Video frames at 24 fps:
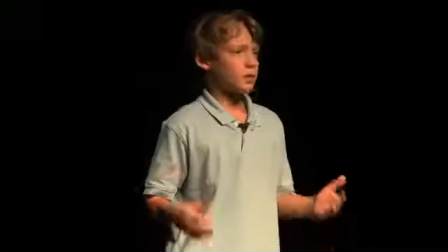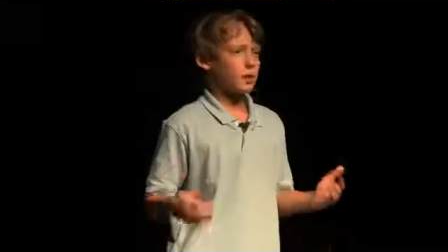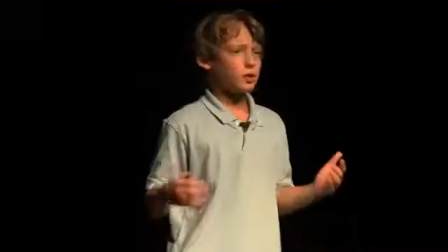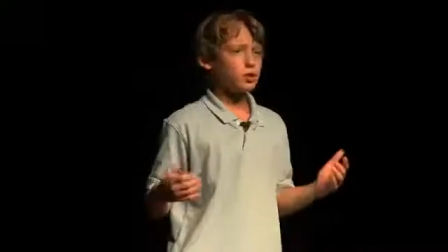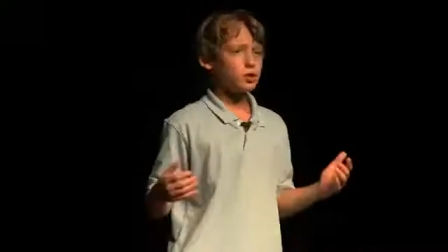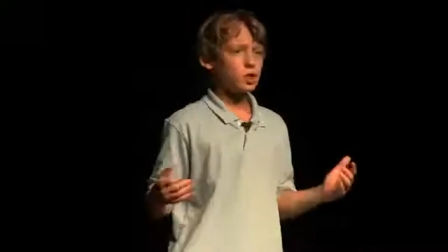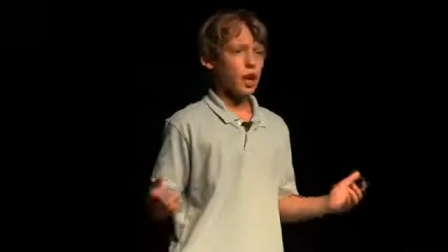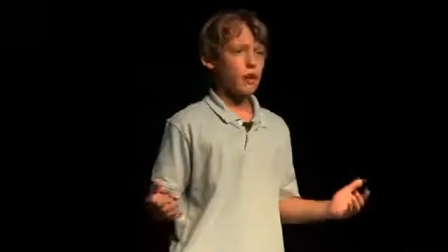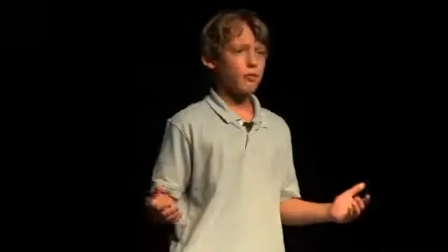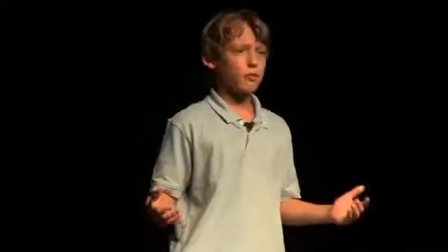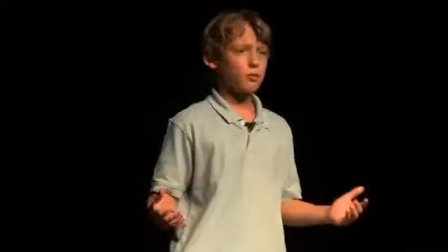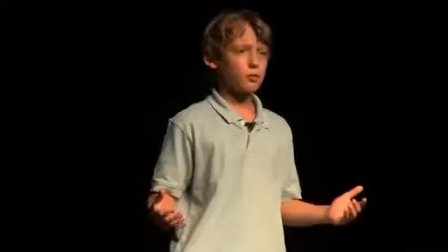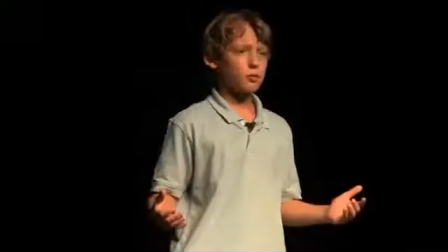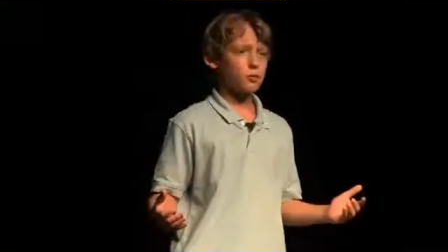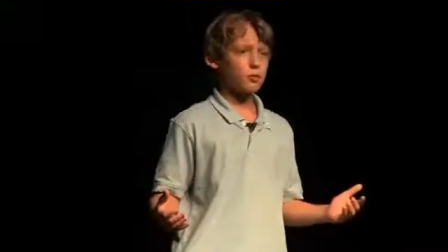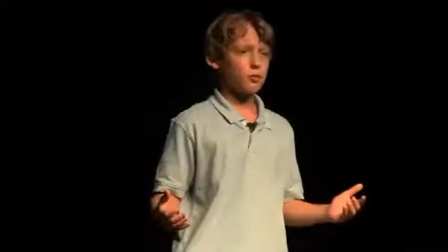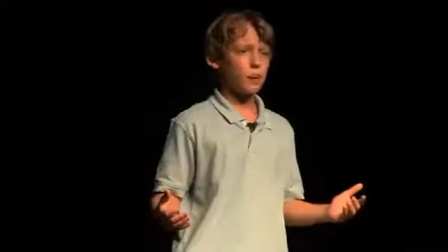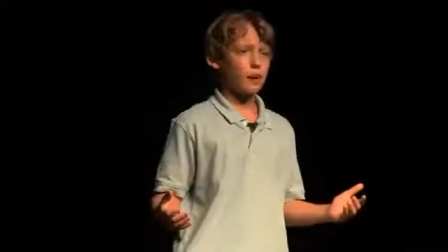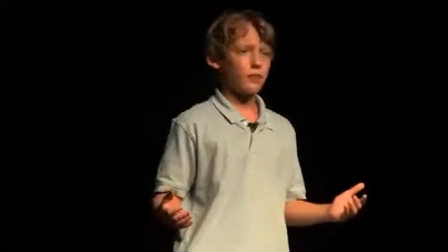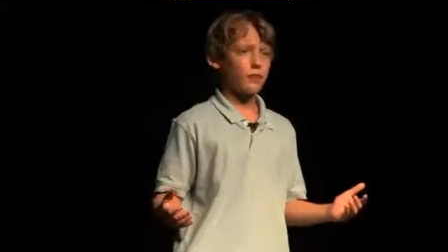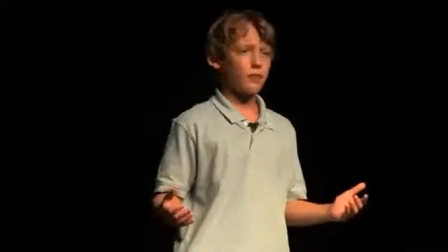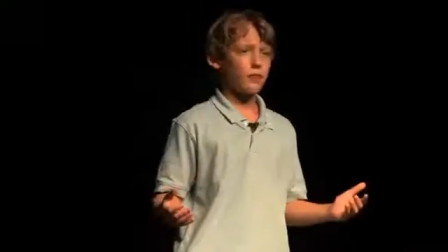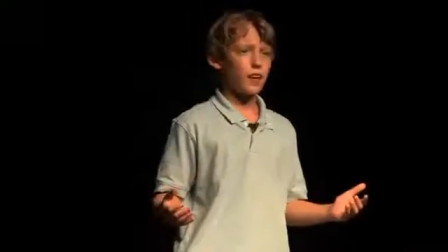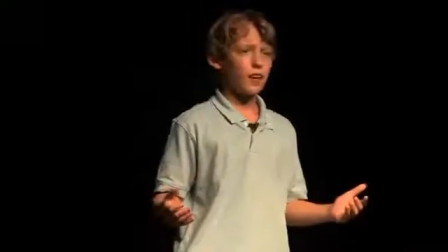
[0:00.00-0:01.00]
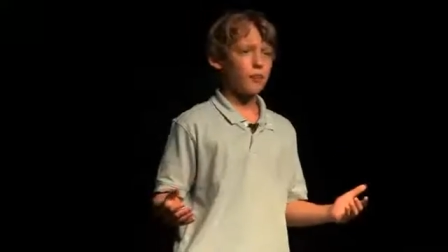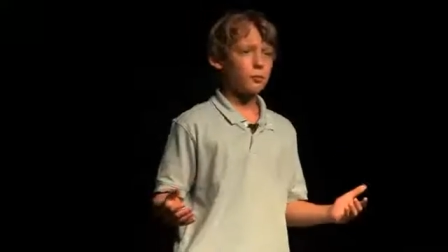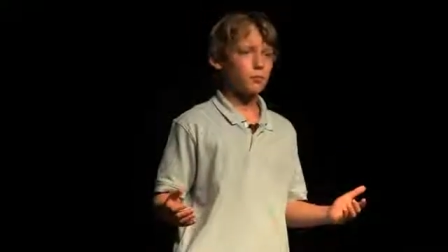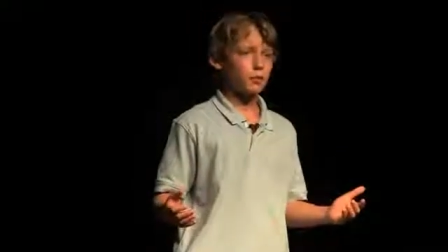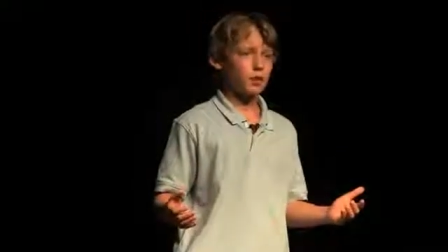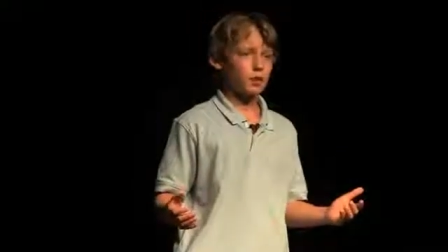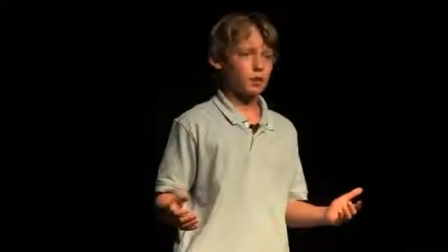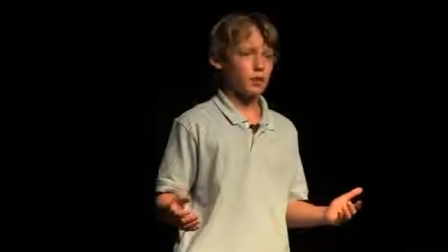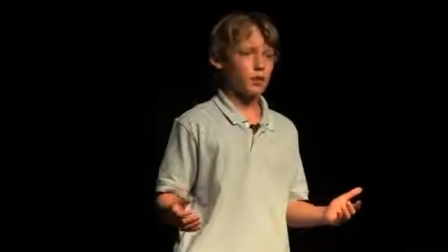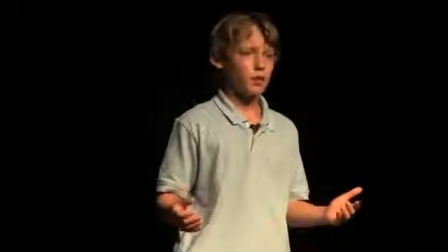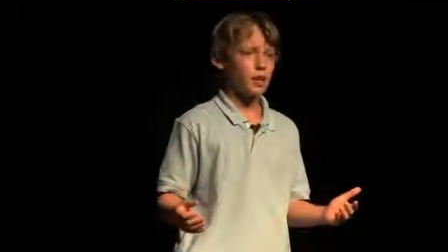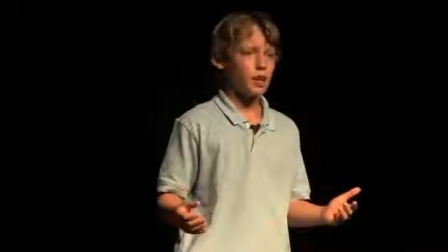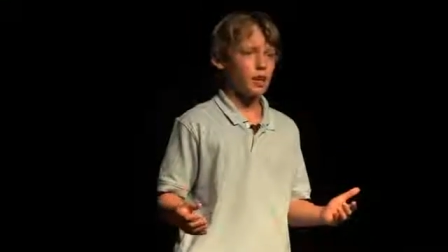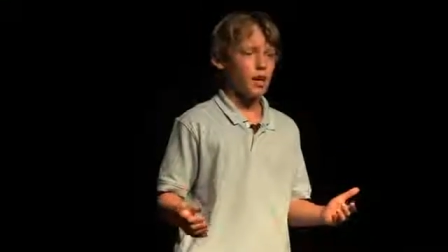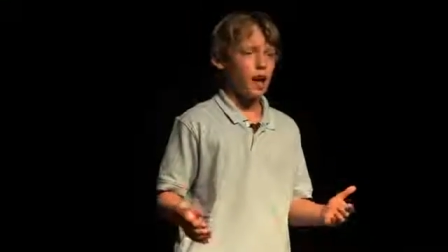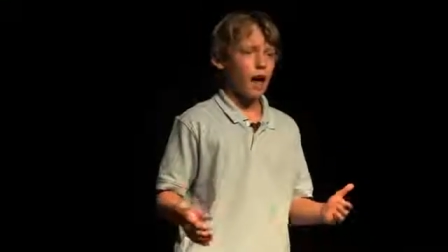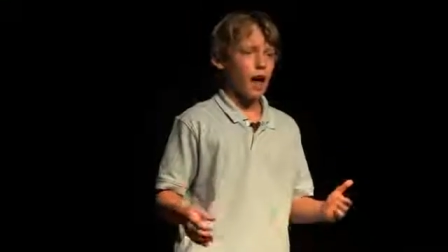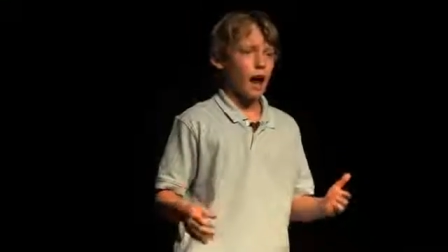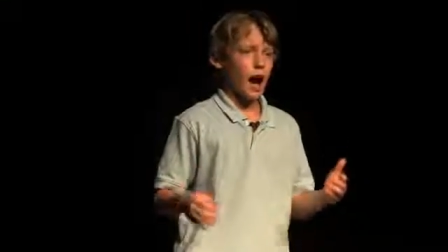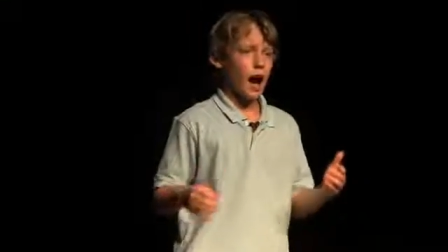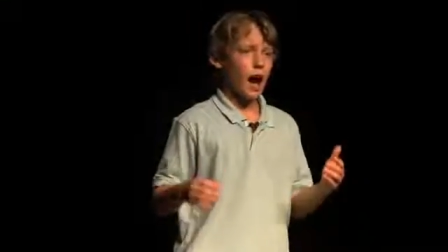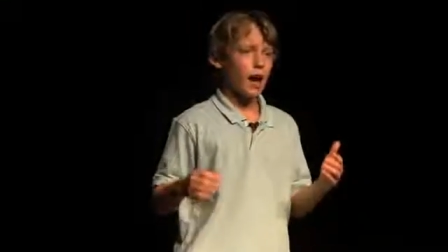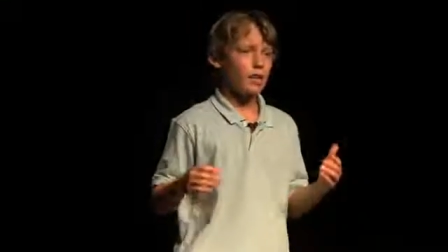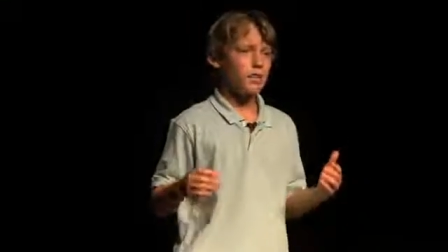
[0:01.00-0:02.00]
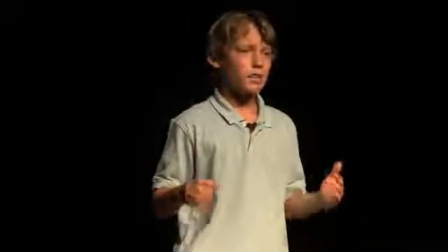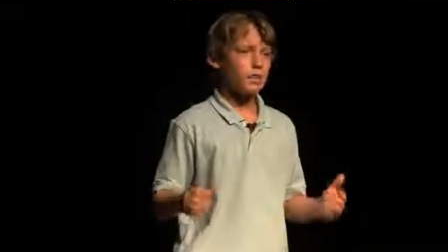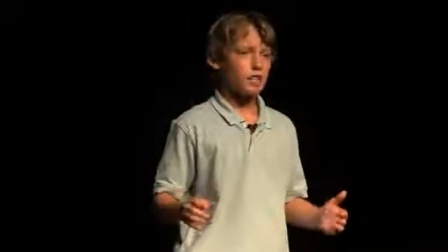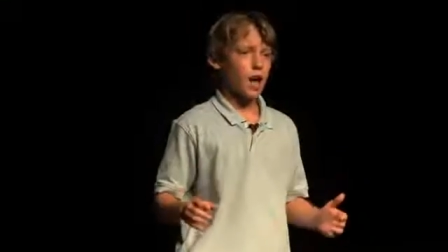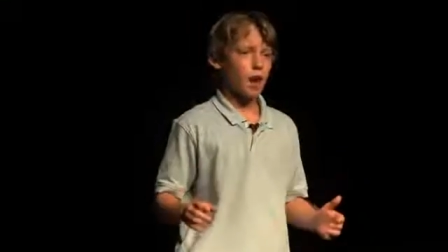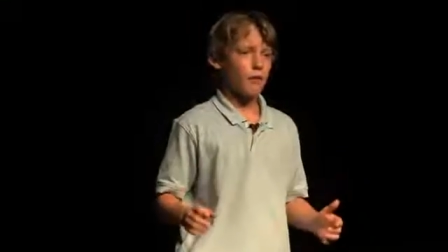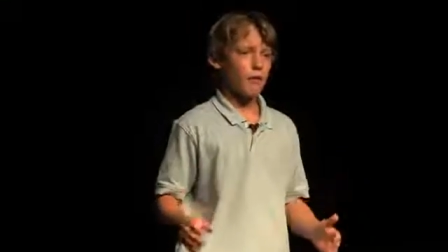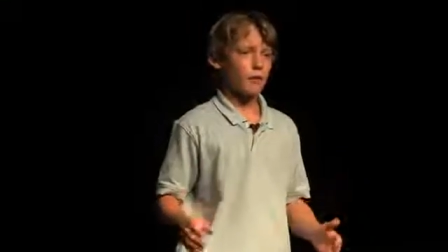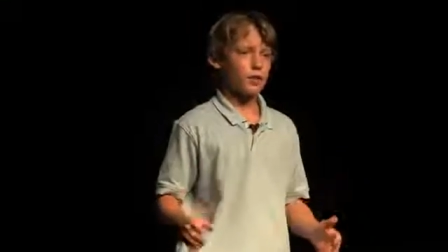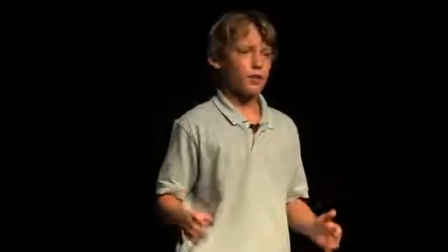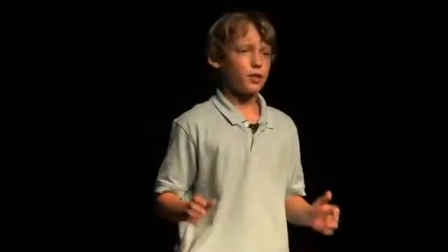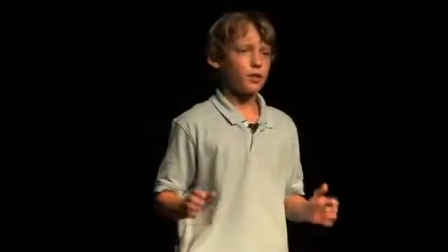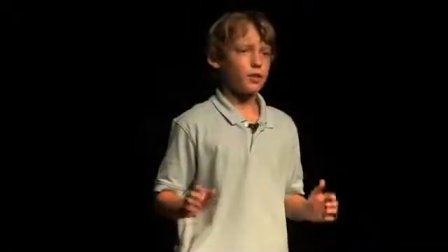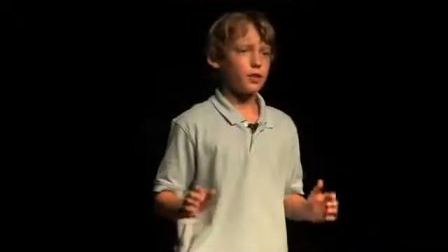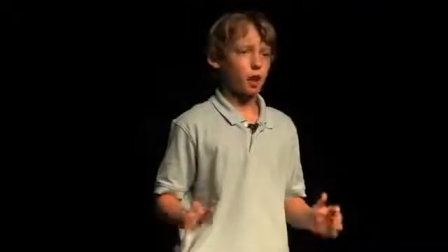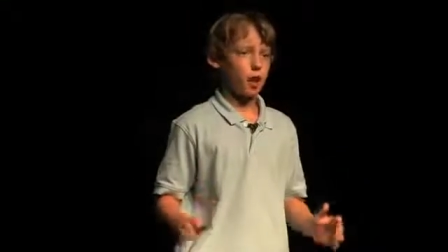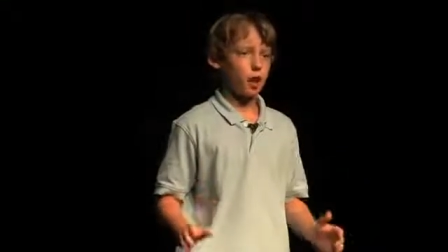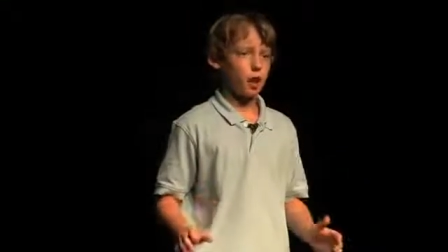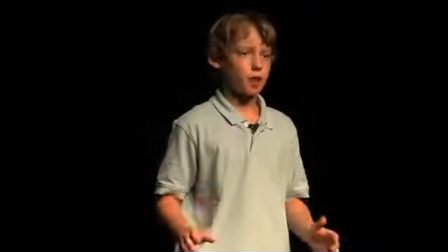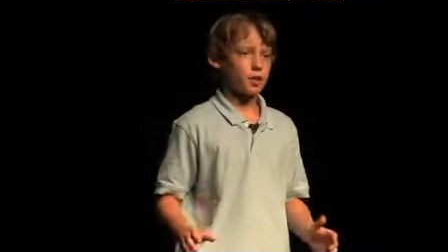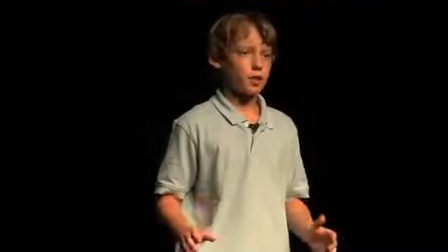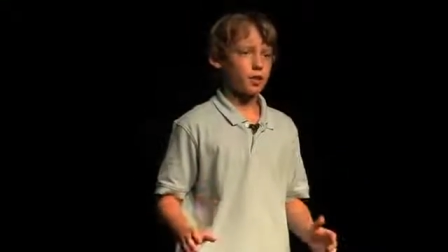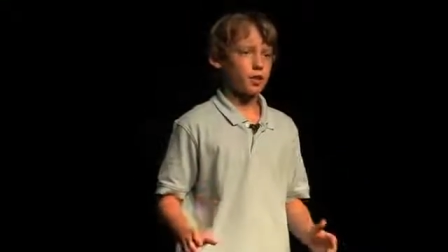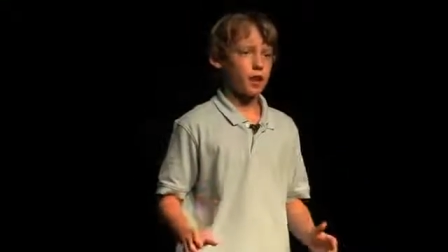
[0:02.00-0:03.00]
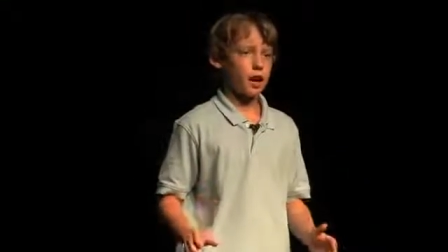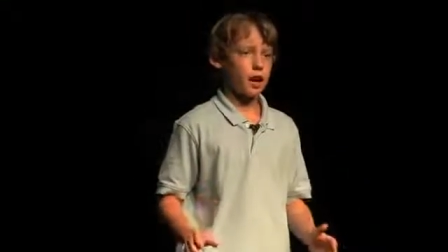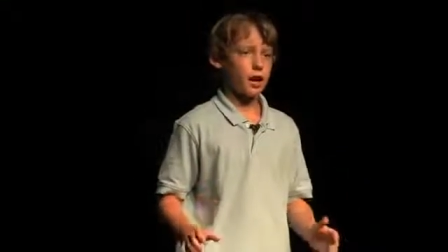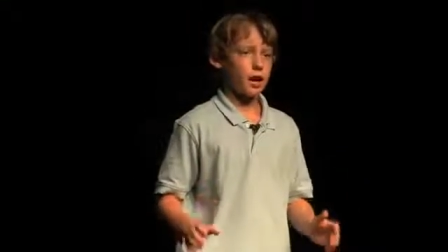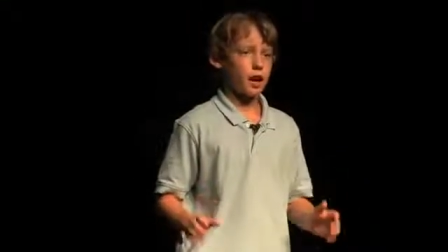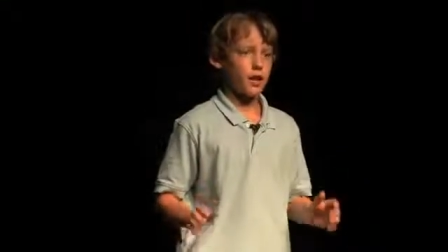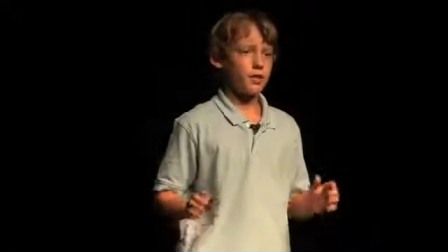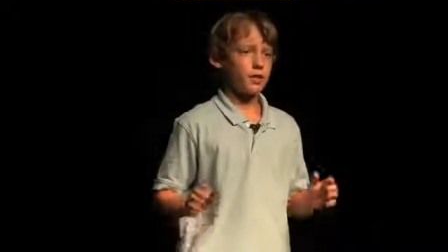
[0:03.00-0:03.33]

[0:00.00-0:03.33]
in my travels with my family. I discovered the dark side